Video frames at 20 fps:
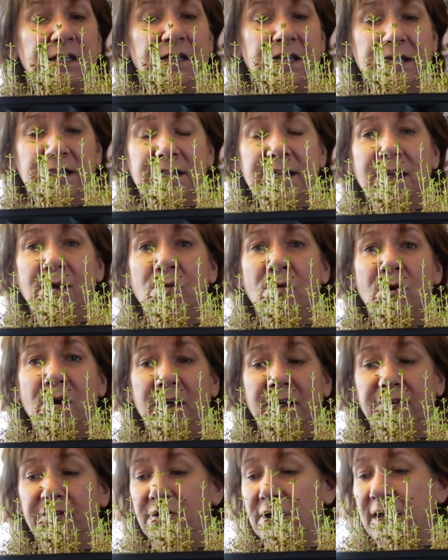in that
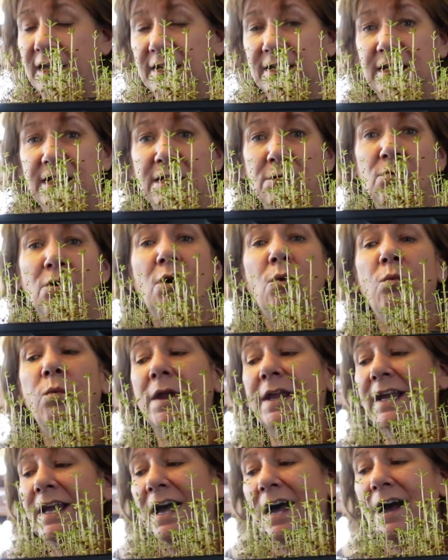water and it will
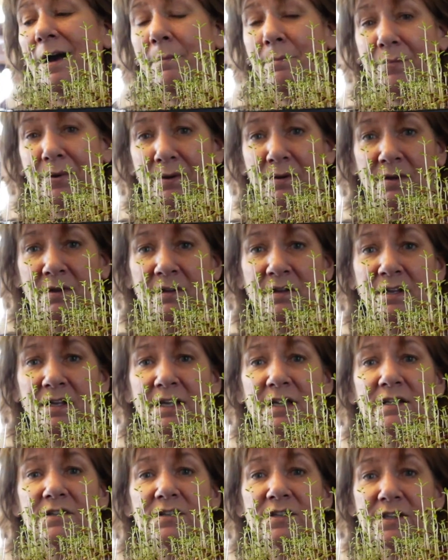wick up
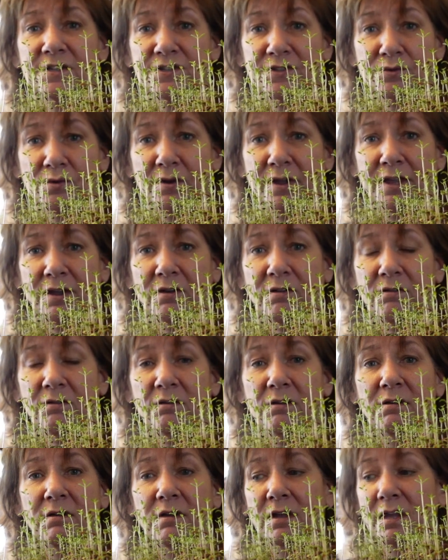into the soil.
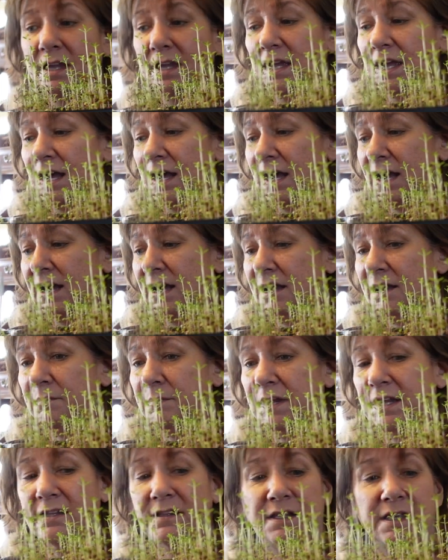
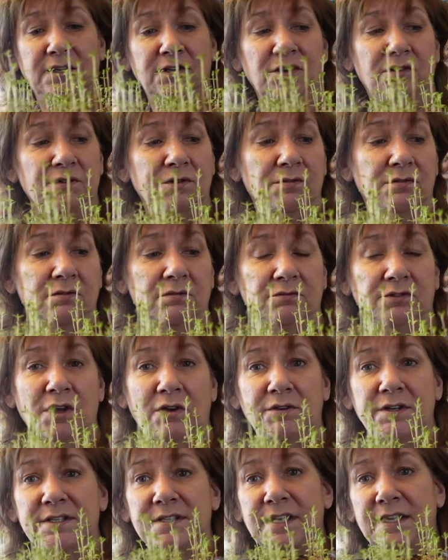And then you'll
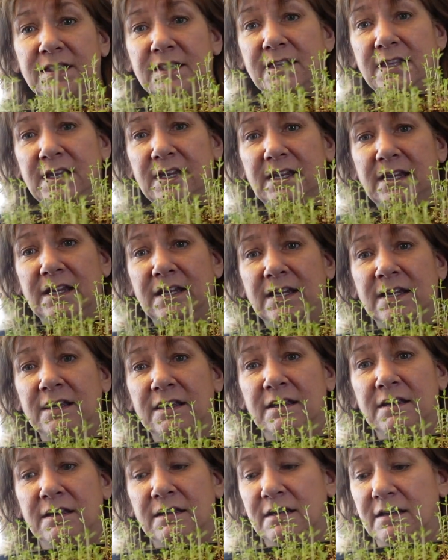notice that the
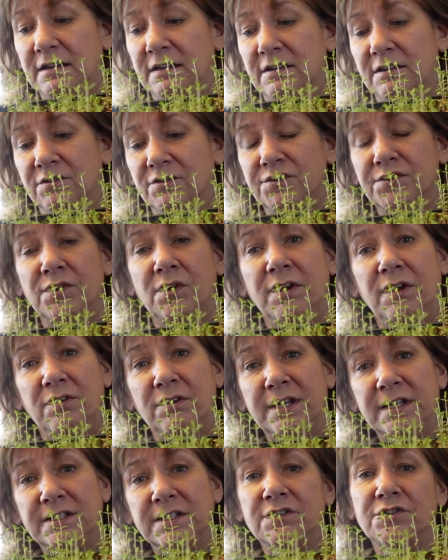soil
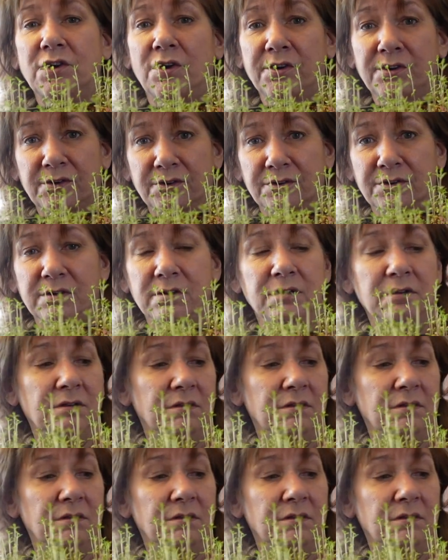gets a darker,